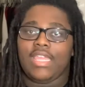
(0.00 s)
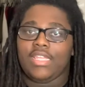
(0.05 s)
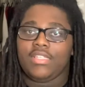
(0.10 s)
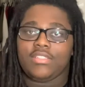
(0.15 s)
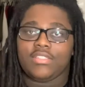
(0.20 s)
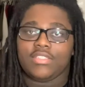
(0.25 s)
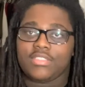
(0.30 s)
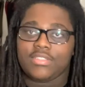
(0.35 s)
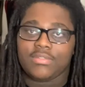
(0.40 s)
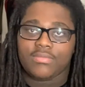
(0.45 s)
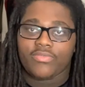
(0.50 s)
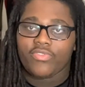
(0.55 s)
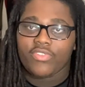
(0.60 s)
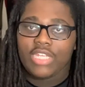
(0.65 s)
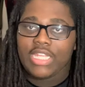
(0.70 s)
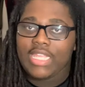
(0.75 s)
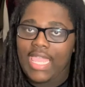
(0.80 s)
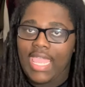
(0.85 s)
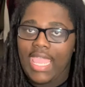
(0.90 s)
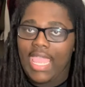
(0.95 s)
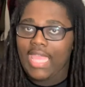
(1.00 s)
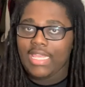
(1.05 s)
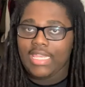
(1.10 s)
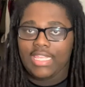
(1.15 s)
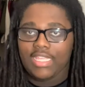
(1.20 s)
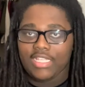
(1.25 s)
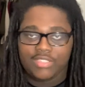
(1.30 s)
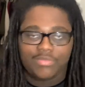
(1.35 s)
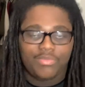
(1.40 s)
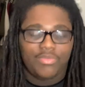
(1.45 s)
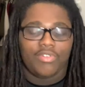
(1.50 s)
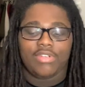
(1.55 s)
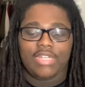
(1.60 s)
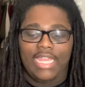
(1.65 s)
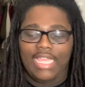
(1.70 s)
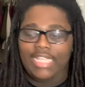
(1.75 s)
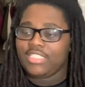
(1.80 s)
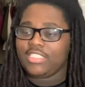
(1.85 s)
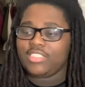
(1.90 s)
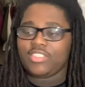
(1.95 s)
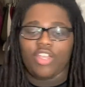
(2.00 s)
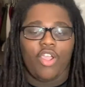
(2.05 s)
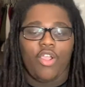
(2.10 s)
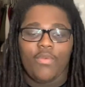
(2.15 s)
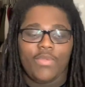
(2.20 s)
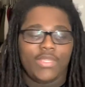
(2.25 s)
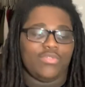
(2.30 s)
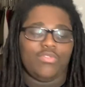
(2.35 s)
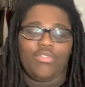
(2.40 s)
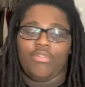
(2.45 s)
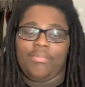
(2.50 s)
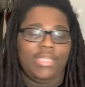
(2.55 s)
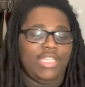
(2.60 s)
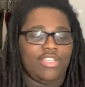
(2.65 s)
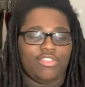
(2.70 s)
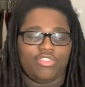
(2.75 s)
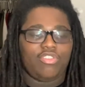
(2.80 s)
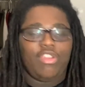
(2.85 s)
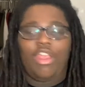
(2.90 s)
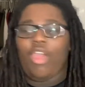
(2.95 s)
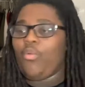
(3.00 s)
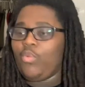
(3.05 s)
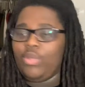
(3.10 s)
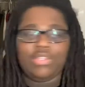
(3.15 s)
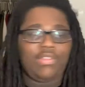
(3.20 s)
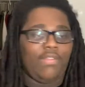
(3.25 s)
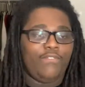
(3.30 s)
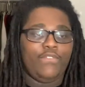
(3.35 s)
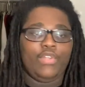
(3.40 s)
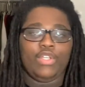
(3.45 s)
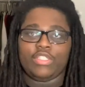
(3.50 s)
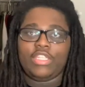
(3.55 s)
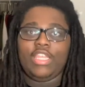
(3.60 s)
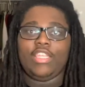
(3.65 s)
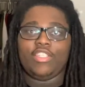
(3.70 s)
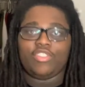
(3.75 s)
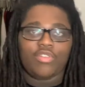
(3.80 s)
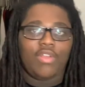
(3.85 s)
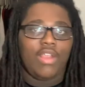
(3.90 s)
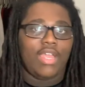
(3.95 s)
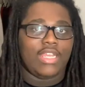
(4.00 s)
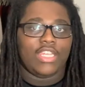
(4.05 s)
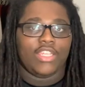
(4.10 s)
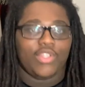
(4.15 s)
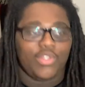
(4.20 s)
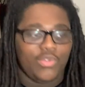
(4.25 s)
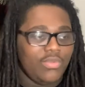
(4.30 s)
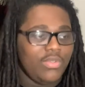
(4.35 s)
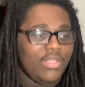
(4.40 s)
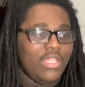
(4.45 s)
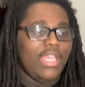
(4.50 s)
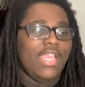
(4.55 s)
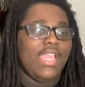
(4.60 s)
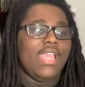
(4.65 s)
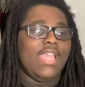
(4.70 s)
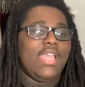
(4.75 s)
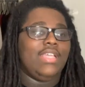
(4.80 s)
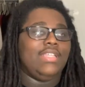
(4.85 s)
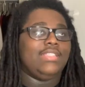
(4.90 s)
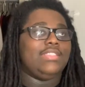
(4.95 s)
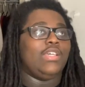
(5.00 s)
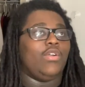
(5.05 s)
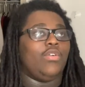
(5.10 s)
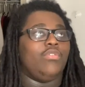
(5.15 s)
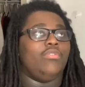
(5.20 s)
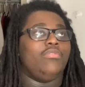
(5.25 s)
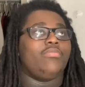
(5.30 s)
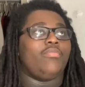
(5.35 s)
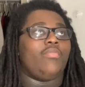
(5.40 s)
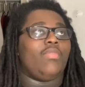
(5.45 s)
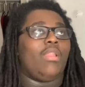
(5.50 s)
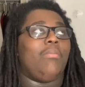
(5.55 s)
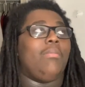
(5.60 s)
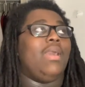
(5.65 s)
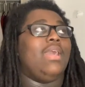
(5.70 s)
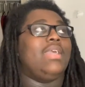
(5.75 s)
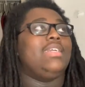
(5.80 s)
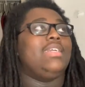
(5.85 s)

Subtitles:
just some freak ass niggas, bro. And they just always want me to try what the fuck they try to do. So, my